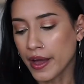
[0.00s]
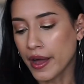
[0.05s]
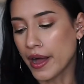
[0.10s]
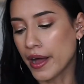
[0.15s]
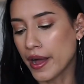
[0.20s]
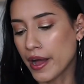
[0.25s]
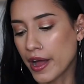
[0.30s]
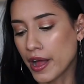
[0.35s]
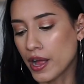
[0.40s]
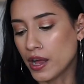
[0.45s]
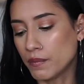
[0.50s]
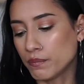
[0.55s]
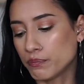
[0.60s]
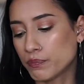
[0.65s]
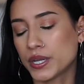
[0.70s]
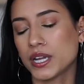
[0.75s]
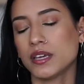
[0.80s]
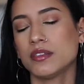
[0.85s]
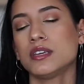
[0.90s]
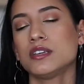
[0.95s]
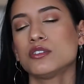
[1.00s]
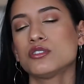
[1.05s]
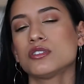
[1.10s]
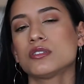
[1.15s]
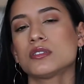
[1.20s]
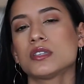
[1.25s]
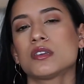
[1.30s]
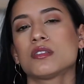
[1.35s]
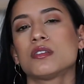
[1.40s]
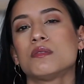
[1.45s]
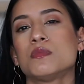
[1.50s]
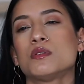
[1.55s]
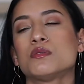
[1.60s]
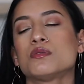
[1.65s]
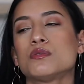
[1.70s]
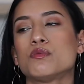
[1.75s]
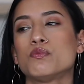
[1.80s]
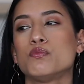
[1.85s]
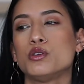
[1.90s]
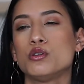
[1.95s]
But I think it's just like the
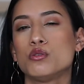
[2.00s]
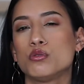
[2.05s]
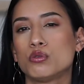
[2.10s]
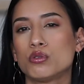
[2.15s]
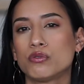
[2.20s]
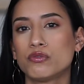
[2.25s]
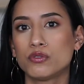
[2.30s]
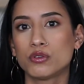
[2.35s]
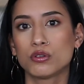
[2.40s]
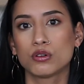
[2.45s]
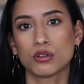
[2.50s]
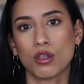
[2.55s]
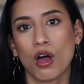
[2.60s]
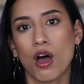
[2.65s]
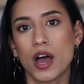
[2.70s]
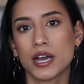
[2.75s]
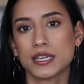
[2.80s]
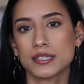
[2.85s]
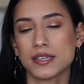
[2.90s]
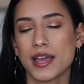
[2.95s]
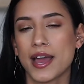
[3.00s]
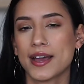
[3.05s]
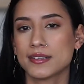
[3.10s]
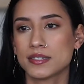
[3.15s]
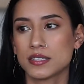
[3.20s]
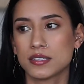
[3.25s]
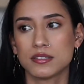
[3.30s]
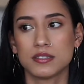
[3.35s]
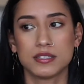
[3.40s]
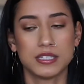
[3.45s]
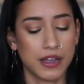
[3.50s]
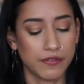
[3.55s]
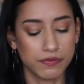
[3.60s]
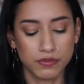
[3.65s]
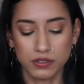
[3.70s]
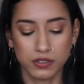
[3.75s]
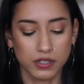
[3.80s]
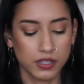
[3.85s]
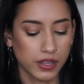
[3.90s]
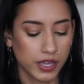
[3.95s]
most beautiful gloss. It has
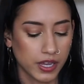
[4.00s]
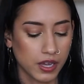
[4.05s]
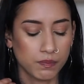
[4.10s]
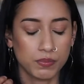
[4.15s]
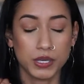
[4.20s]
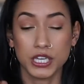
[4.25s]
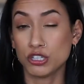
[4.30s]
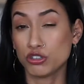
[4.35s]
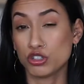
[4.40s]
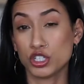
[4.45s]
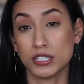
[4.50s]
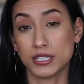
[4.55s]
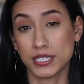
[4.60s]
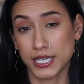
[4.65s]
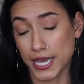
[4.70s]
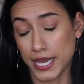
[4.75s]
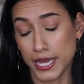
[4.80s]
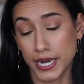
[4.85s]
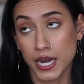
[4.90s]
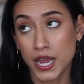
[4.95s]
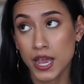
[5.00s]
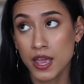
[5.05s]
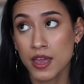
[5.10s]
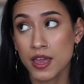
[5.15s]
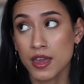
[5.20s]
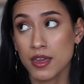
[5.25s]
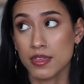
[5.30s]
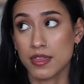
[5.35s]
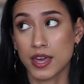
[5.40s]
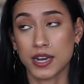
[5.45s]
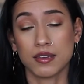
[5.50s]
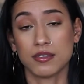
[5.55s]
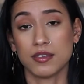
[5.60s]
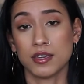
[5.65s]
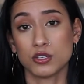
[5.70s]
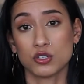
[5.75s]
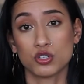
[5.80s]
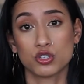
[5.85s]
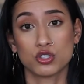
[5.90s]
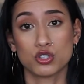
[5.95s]
definitely like a peachy tint that I
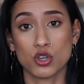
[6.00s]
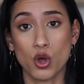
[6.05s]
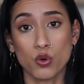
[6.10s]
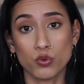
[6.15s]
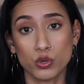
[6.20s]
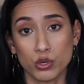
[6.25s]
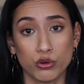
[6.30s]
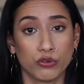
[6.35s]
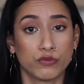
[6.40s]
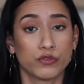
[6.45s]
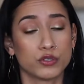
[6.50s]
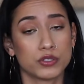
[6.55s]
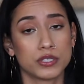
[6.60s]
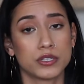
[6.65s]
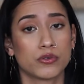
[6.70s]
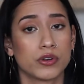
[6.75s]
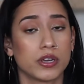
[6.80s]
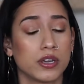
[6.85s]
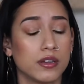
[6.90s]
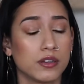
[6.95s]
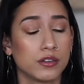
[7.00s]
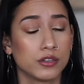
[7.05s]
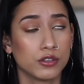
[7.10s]
think is so universally